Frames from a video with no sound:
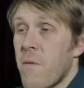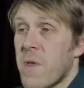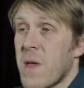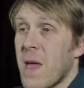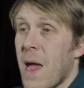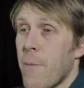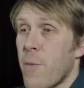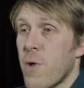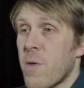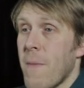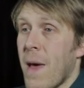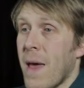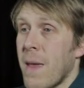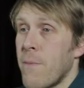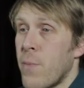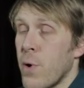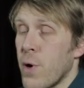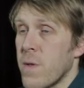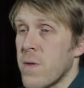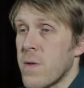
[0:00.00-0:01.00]
over the camera's
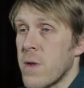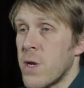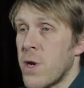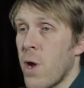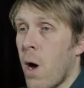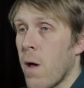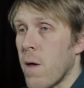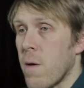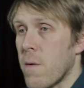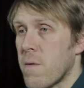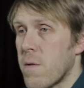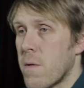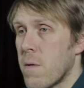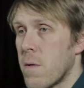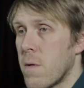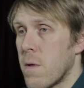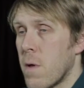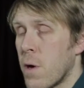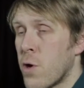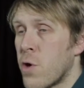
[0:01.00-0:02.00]
main buttons and dials.
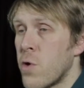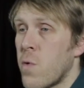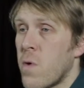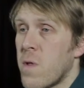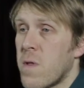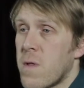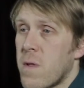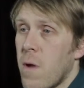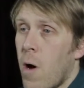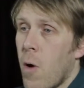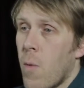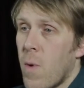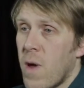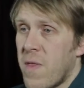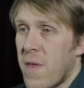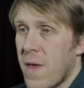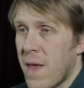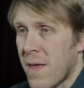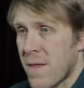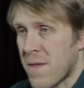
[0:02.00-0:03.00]
A good one to start
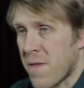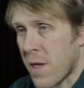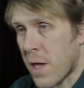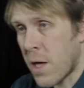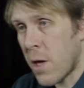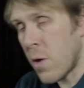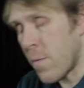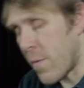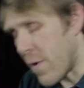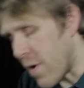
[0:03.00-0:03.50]
with is the Q